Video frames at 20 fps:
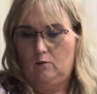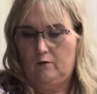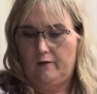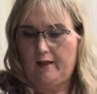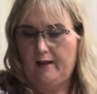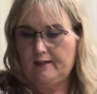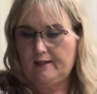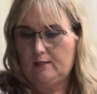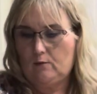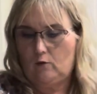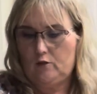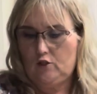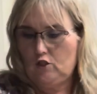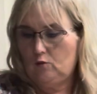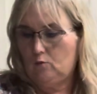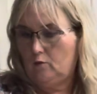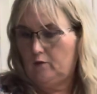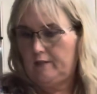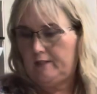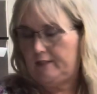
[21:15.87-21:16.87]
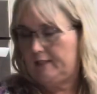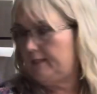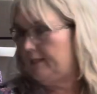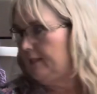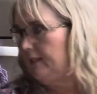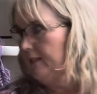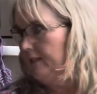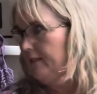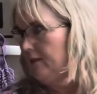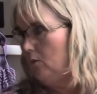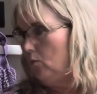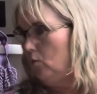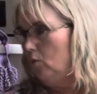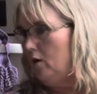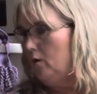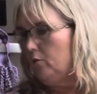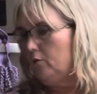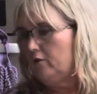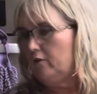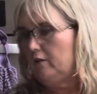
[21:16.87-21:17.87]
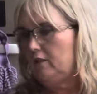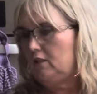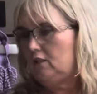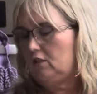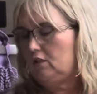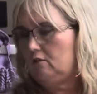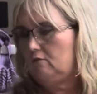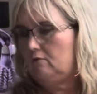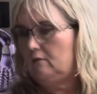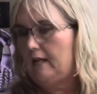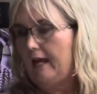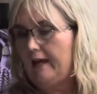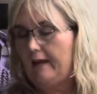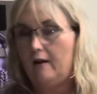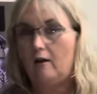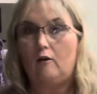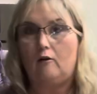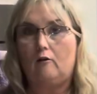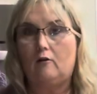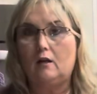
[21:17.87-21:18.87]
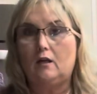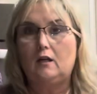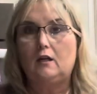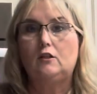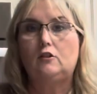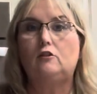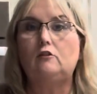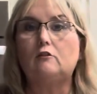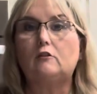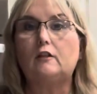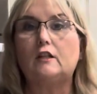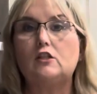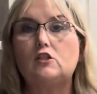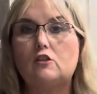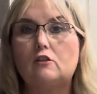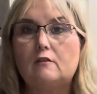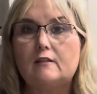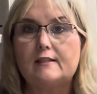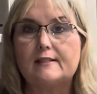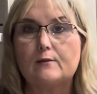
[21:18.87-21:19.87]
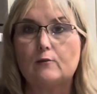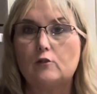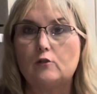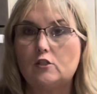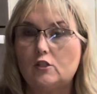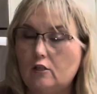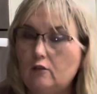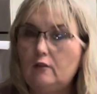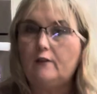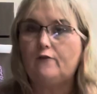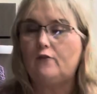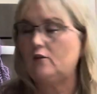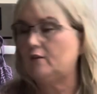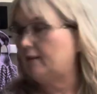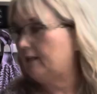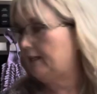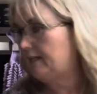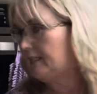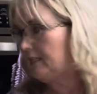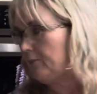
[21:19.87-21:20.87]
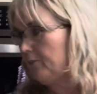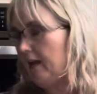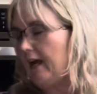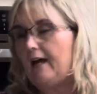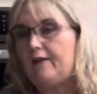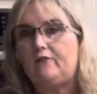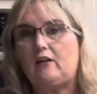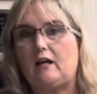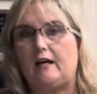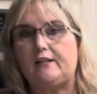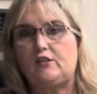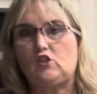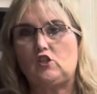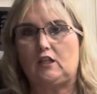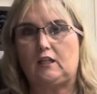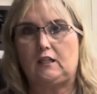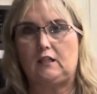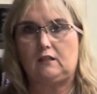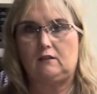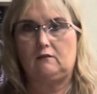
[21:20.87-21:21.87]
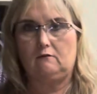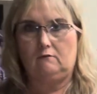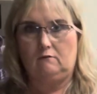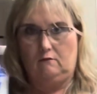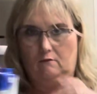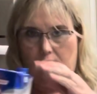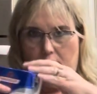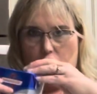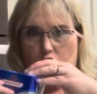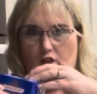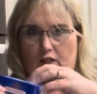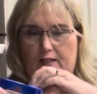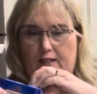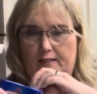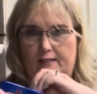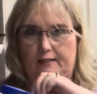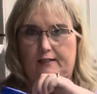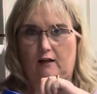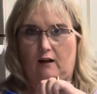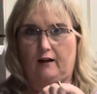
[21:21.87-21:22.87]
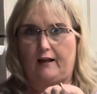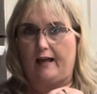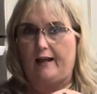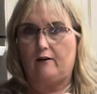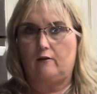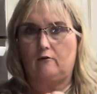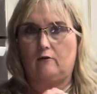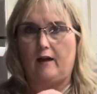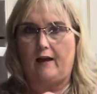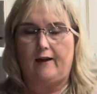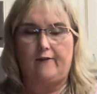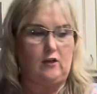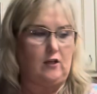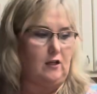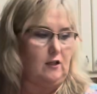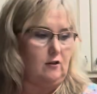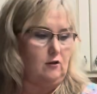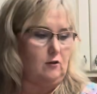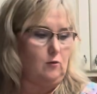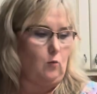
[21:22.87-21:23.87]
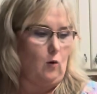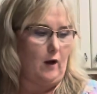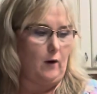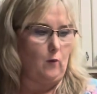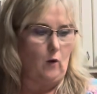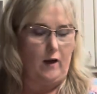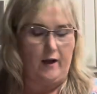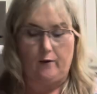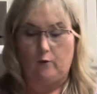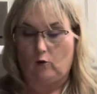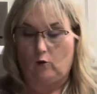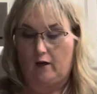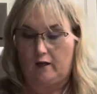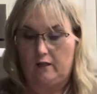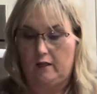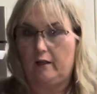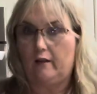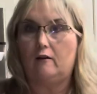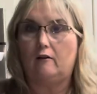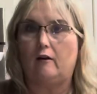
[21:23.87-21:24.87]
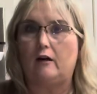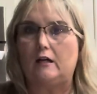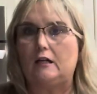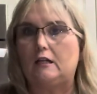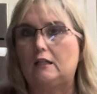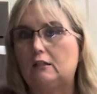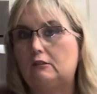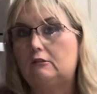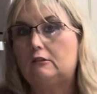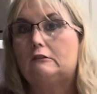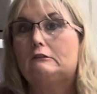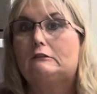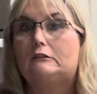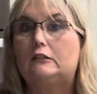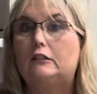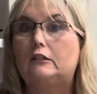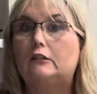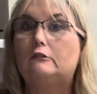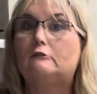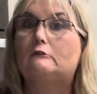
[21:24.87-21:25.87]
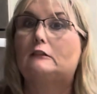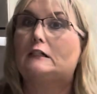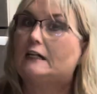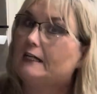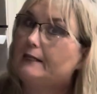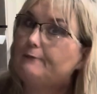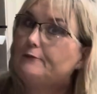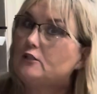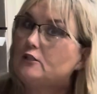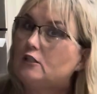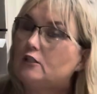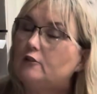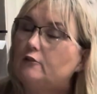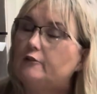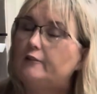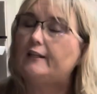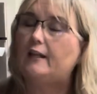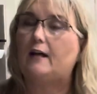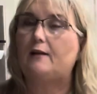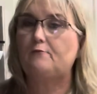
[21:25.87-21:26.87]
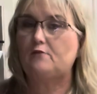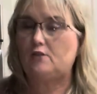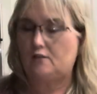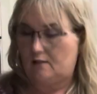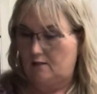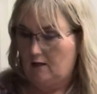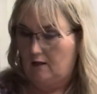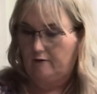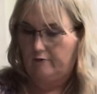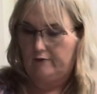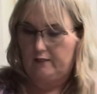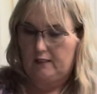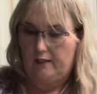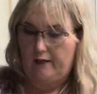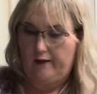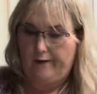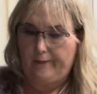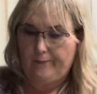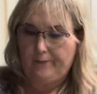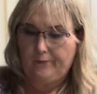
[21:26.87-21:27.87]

Well, that's what you wanted to see. So what we're going to do now, you could do this with two different things, but I've got chicken stock. I don't have any good white wine right now. I don't know what happened to it. I'm just not going to say.